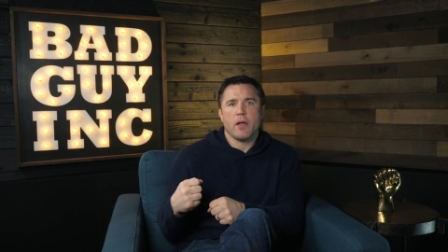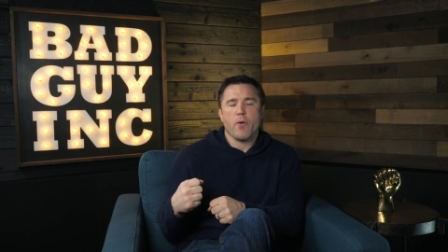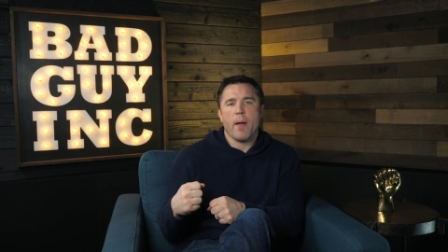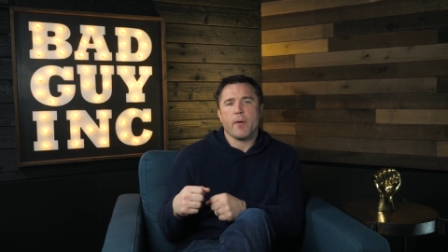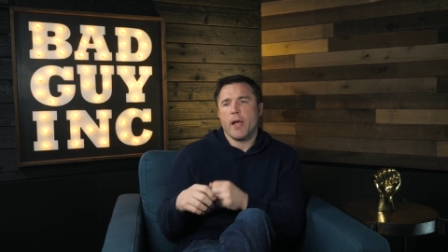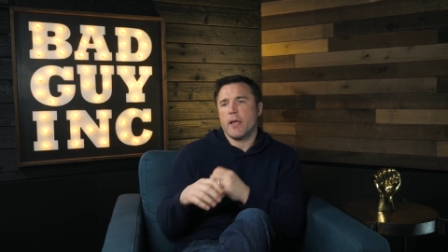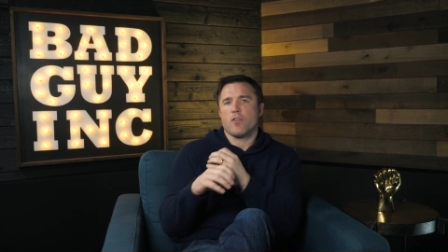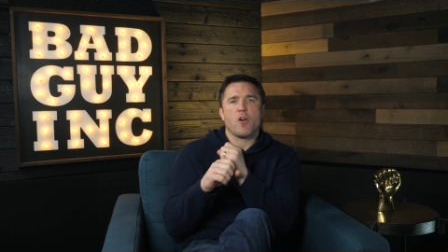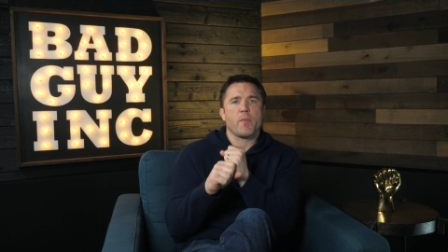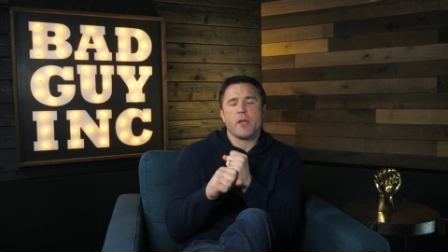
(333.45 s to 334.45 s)
grab a guy's
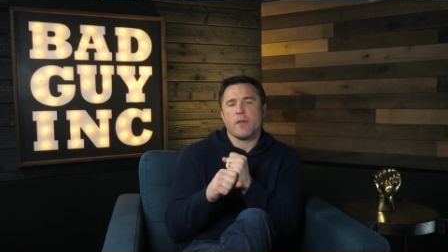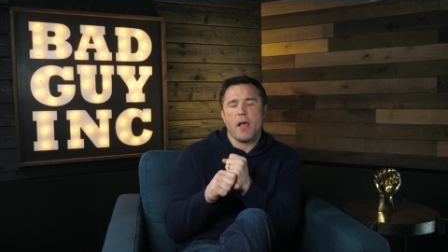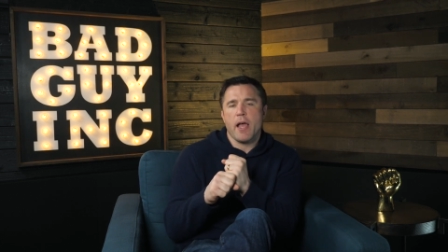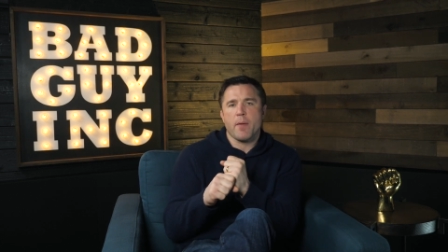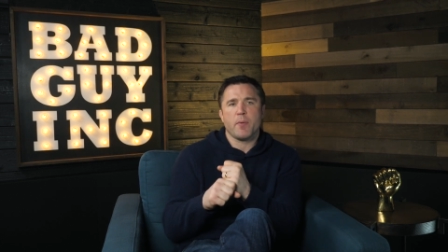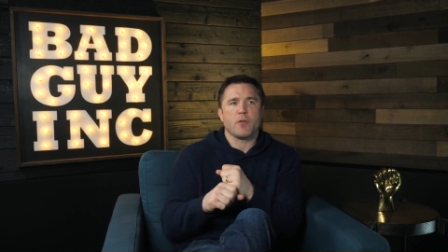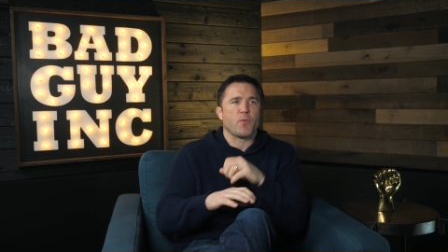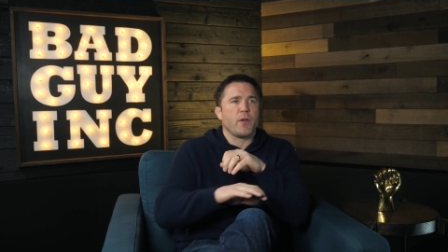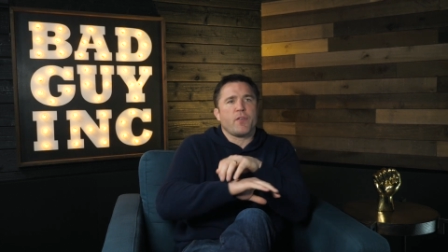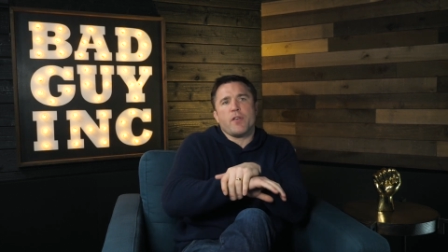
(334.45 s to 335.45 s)
arm or you tie up his
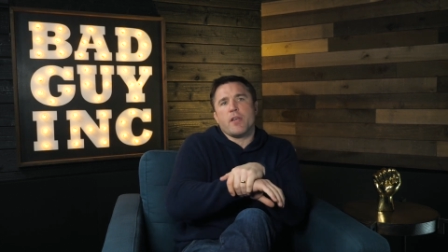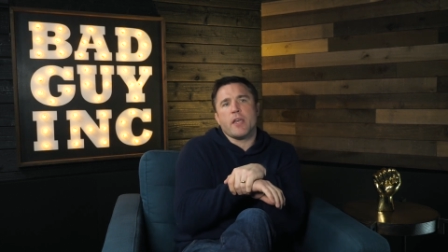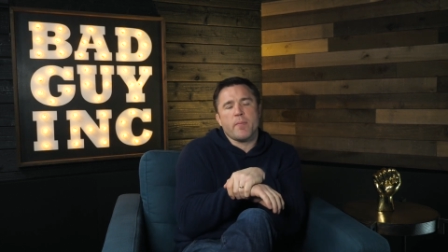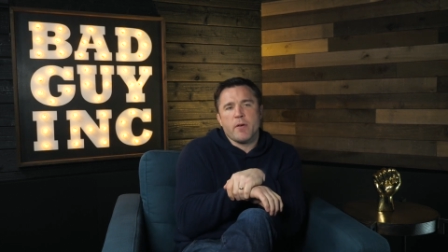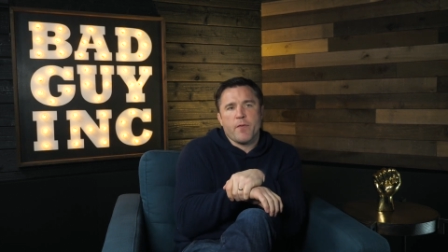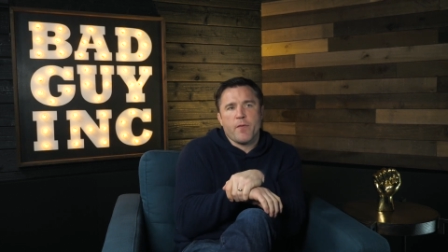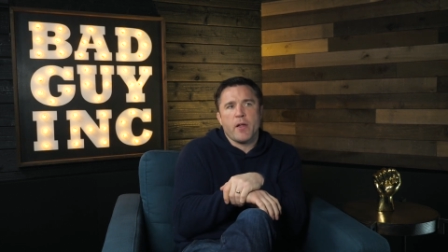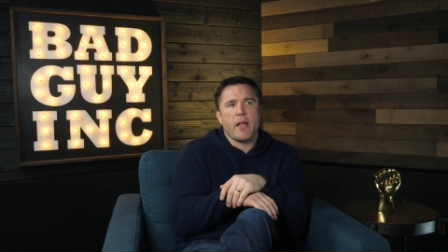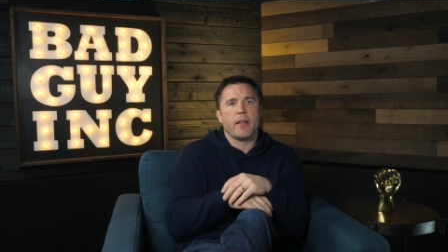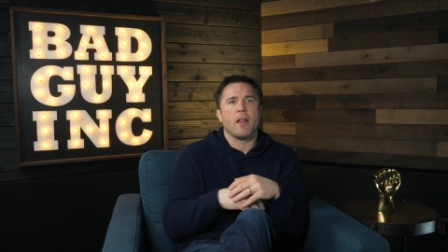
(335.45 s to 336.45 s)
wrist or you get him in a
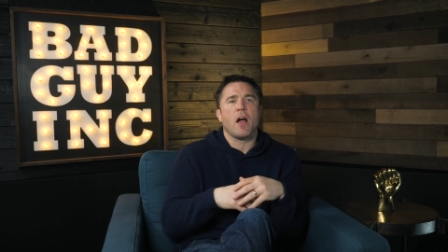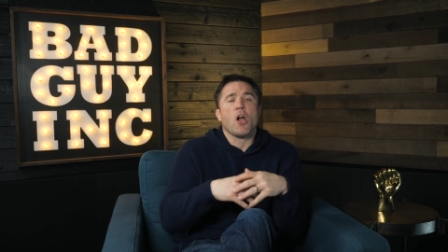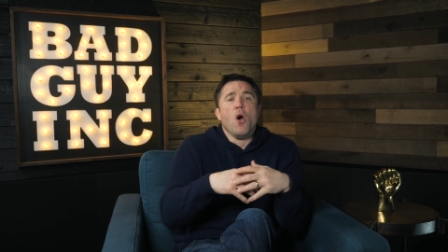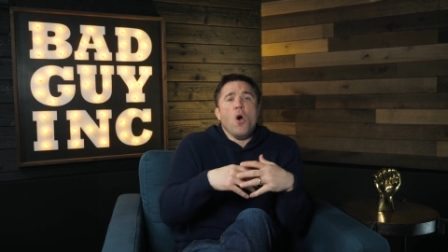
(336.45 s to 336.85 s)
front headlock